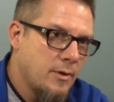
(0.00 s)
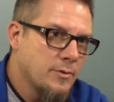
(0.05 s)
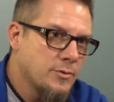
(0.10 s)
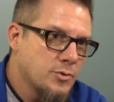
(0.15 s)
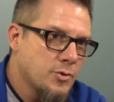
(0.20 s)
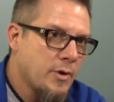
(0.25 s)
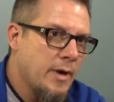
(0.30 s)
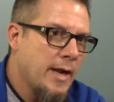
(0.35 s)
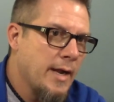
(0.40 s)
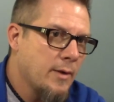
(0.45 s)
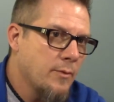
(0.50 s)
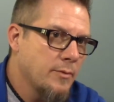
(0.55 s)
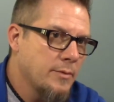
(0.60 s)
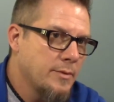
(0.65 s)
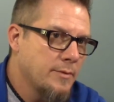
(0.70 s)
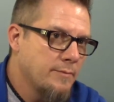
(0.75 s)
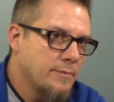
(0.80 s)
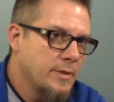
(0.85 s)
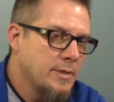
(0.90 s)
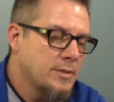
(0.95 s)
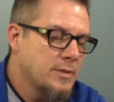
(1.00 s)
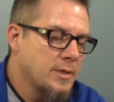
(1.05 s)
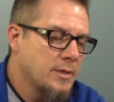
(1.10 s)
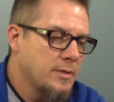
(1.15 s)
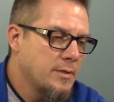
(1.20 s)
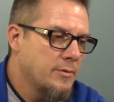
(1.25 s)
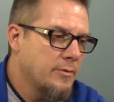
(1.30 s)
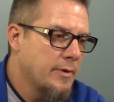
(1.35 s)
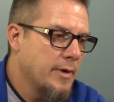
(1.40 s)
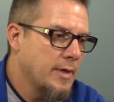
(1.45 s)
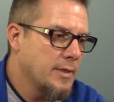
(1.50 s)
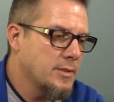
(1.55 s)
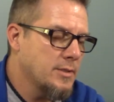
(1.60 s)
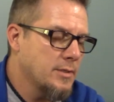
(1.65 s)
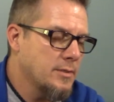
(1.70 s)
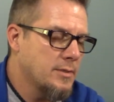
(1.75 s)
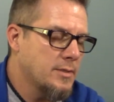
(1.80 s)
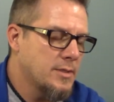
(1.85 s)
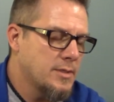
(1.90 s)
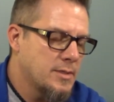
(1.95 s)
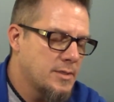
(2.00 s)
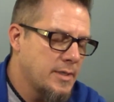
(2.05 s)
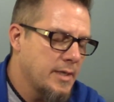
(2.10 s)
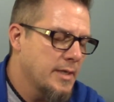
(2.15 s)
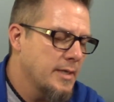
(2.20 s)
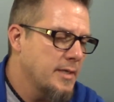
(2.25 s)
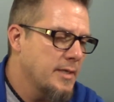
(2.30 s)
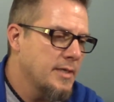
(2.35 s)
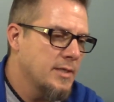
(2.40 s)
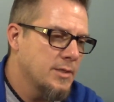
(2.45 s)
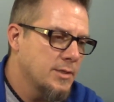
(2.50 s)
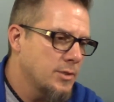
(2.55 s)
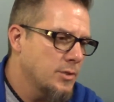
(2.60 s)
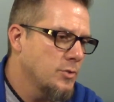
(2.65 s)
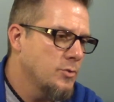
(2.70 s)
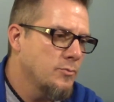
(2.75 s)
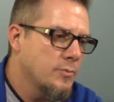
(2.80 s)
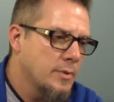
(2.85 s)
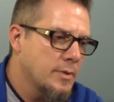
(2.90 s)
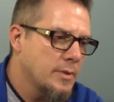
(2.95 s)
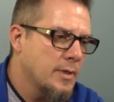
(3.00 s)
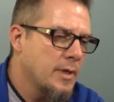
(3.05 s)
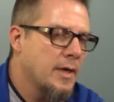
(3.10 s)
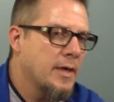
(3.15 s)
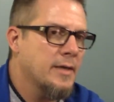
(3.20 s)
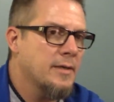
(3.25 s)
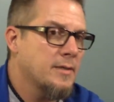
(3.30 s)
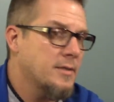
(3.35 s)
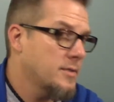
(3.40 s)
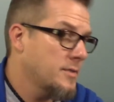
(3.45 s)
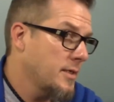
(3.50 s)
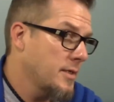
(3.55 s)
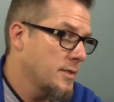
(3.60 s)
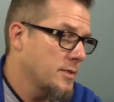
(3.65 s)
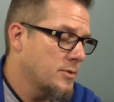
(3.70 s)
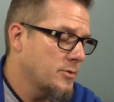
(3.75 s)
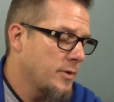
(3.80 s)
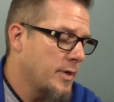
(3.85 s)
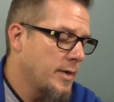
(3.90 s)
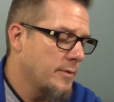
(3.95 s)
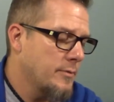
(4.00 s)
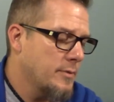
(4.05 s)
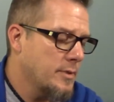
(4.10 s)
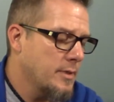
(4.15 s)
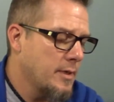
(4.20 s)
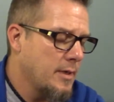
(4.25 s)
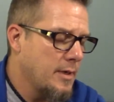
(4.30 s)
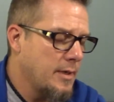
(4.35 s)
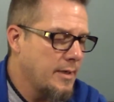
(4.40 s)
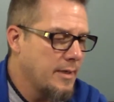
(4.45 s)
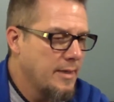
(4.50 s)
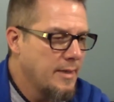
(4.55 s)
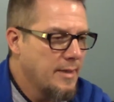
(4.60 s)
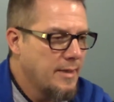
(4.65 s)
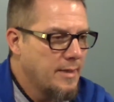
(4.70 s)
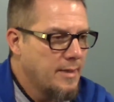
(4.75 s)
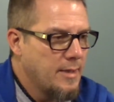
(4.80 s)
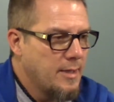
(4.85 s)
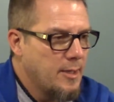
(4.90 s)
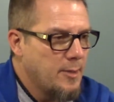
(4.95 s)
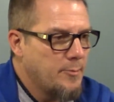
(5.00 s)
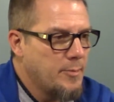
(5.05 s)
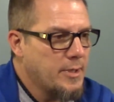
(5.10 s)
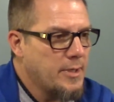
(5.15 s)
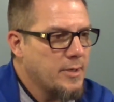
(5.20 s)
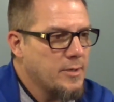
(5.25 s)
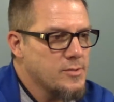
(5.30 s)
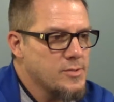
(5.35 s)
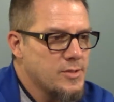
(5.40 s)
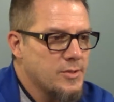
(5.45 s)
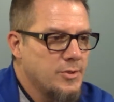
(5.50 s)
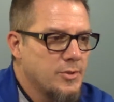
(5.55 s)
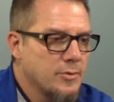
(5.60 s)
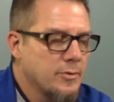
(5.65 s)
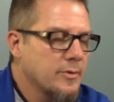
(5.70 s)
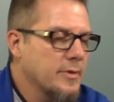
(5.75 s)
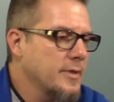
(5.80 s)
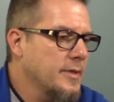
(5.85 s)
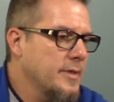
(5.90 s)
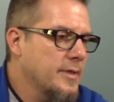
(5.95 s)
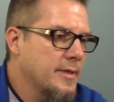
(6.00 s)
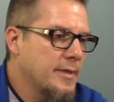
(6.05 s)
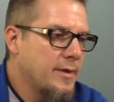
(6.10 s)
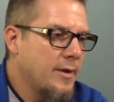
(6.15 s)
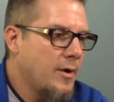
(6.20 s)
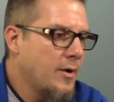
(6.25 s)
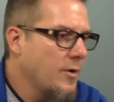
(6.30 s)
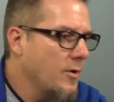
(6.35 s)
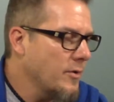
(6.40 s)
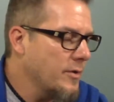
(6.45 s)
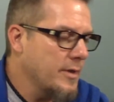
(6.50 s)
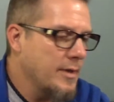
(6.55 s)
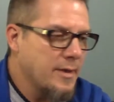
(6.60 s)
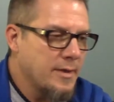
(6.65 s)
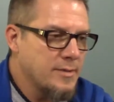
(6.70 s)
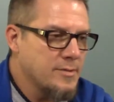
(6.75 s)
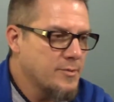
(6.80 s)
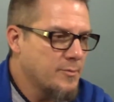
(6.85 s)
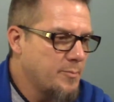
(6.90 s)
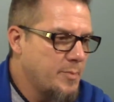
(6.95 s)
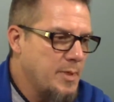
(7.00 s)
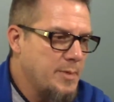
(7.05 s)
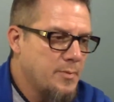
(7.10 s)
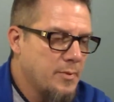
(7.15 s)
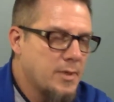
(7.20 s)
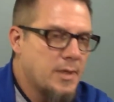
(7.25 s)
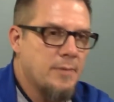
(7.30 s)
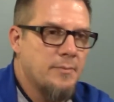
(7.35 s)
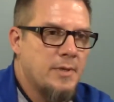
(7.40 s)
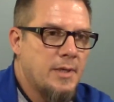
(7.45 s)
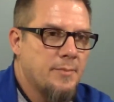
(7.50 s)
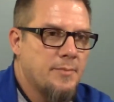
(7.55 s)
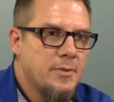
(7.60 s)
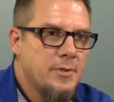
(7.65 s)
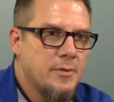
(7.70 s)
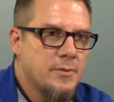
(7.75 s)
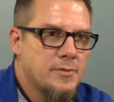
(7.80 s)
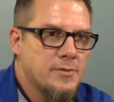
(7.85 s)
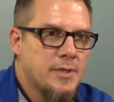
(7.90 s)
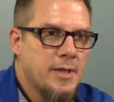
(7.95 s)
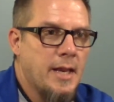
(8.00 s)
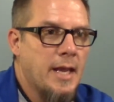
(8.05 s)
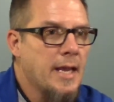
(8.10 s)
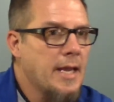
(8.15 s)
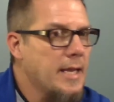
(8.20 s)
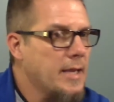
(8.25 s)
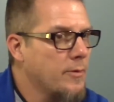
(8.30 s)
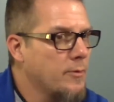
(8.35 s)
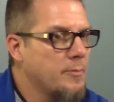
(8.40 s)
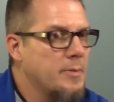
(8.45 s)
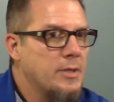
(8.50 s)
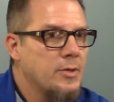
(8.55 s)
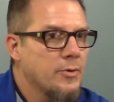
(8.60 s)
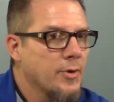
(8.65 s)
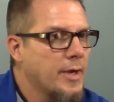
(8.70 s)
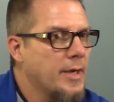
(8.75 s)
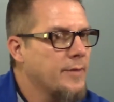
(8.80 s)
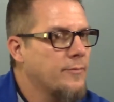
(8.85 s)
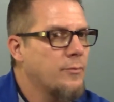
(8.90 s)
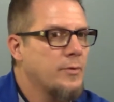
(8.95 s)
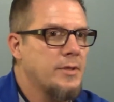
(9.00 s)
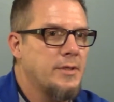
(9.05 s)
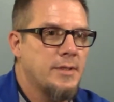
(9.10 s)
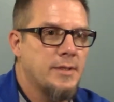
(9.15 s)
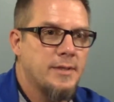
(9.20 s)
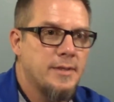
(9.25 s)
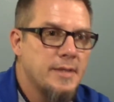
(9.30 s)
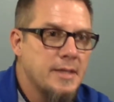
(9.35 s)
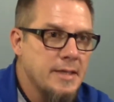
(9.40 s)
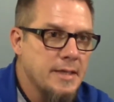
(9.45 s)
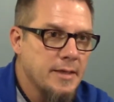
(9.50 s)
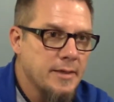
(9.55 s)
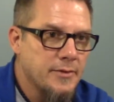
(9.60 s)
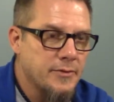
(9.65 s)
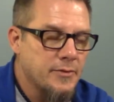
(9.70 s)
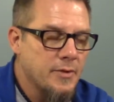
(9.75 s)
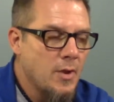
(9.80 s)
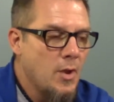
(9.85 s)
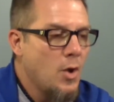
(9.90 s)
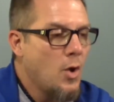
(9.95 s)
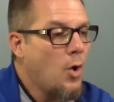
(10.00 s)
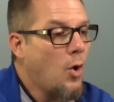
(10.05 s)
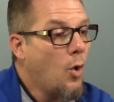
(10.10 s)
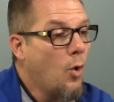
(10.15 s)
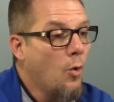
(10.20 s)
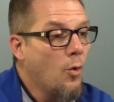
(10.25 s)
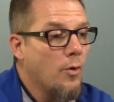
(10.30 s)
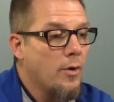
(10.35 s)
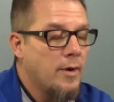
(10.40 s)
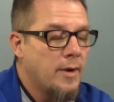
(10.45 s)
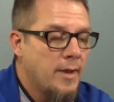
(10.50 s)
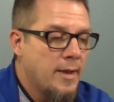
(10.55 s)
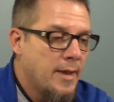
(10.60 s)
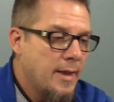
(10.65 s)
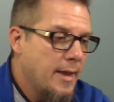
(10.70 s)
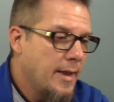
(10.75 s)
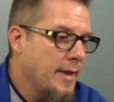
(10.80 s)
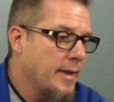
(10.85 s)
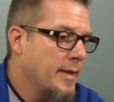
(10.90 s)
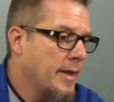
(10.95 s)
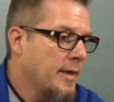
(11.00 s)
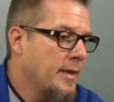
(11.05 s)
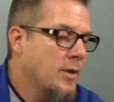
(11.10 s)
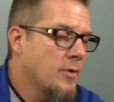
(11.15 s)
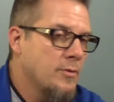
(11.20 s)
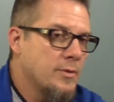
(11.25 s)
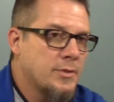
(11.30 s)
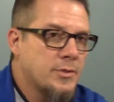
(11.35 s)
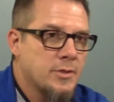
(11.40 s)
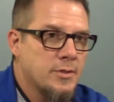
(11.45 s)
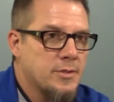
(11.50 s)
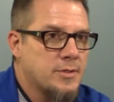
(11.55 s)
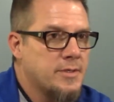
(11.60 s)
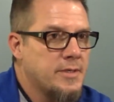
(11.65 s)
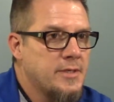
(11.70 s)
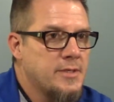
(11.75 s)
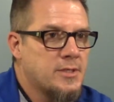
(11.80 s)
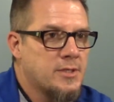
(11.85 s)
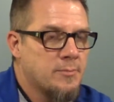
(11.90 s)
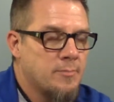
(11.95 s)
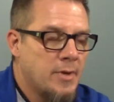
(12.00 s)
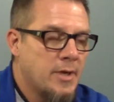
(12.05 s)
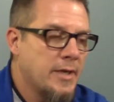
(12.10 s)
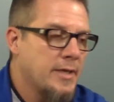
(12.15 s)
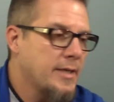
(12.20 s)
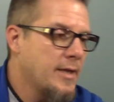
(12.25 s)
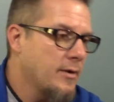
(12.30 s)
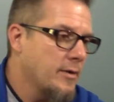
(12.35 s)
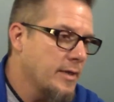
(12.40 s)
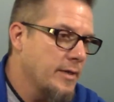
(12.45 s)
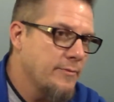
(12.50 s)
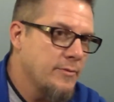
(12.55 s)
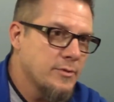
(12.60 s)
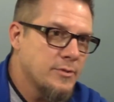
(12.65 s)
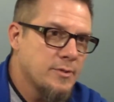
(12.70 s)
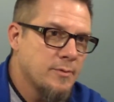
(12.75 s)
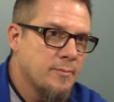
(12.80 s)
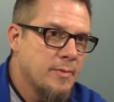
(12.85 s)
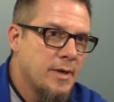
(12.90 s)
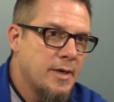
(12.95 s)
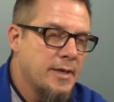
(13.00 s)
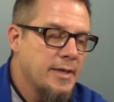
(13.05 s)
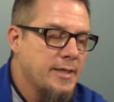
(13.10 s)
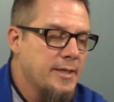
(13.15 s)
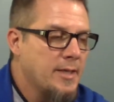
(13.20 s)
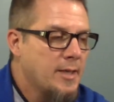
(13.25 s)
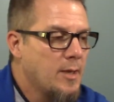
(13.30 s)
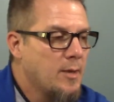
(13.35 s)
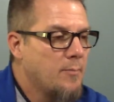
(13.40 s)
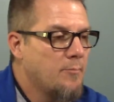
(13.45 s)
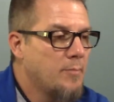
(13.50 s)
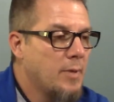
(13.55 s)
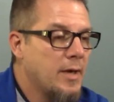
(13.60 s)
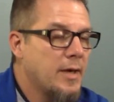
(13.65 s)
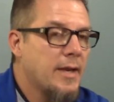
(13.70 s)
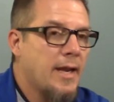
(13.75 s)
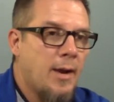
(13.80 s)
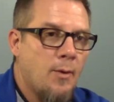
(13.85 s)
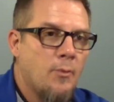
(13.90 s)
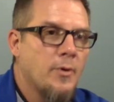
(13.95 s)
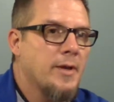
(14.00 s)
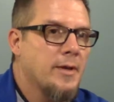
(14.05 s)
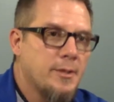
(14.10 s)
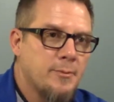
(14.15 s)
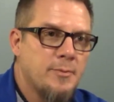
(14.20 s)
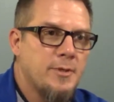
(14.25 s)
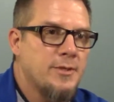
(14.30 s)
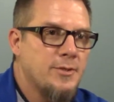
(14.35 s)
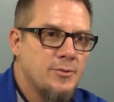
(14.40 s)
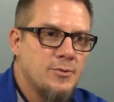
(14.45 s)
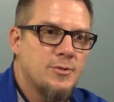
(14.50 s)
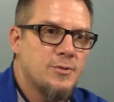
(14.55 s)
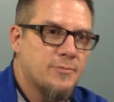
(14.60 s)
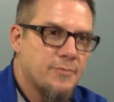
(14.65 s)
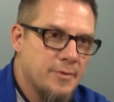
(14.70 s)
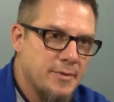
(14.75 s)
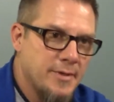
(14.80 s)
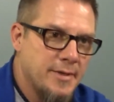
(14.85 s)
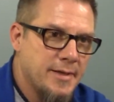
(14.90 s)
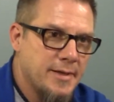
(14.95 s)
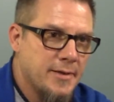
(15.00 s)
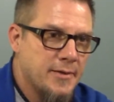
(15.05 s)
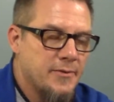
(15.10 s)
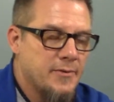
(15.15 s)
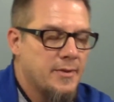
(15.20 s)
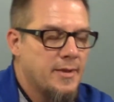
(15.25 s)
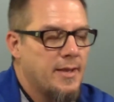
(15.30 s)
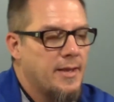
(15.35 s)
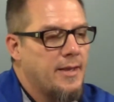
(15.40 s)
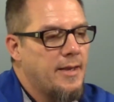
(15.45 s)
track with the vision and direction, to stay in tune with God and to stay in stride with God. Because you're going to get all kinds of people coming up to you and say, hey, it would be great if we did this. Or, hey, I know the church needs some money. I'll give you some money, but I want it to be used for this.